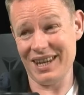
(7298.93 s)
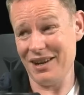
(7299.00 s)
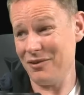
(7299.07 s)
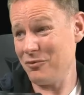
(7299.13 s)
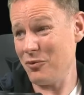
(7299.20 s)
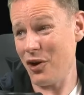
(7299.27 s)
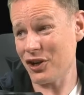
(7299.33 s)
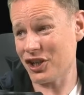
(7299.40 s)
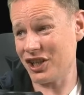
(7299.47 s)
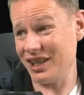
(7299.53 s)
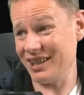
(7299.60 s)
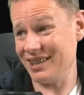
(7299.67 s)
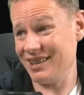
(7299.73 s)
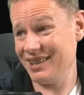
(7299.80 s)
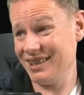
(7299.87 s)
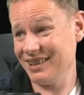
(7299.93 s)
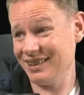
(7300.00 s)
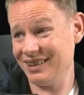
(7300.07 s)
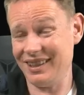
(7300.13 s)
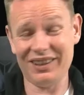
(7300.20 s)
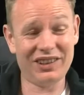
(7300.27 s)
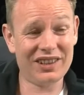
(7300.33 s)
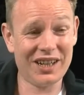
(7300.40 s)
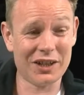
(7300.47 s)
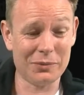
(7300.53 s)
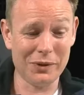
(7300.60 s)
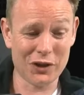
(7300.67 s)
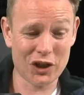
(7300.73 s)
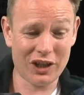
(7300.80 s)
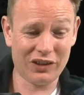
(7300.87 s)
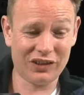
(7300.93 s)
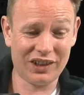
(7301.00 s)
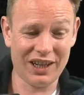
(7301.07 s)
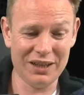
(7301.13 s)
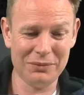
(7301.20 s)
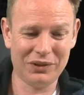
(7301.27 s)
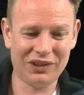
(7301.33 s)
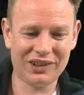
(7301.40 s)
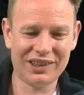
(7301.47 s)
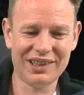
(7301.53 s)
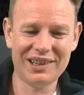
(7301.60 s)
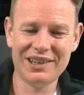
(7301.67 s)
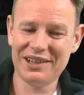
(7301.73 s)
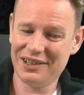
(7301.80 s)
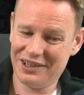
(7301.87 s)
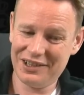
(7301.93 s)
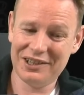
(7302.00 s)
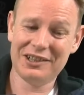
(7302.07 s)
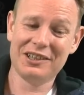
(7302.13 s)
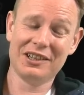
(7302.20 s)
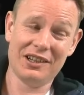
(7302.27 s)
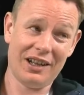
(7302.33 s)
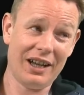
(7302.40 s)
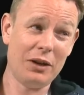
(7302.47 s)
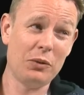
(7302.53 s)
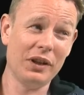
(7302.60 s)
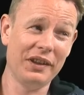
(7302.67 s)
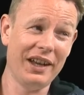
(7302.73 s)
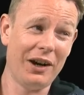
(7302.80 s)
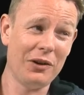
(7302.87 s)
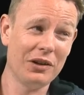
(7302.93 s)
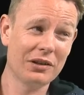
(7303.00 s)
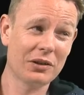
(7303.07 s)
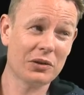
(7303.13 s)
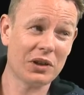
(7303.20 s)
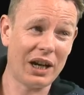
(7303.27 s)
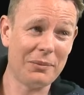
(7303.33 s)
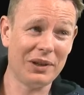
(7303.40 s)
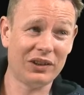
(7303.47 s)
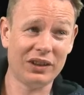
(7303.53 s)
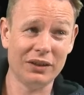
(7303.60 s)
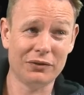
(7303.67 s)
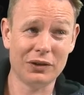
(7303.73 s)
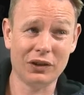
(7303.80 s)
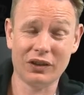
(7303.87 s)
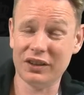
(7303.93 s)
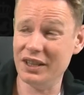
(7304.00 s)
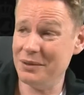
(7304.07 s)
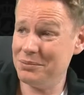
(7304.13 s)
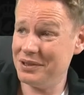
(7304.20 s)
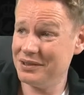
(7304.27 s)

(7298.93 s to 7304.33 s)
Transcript: watching these terrible chess games. I will now cry myself to sleep.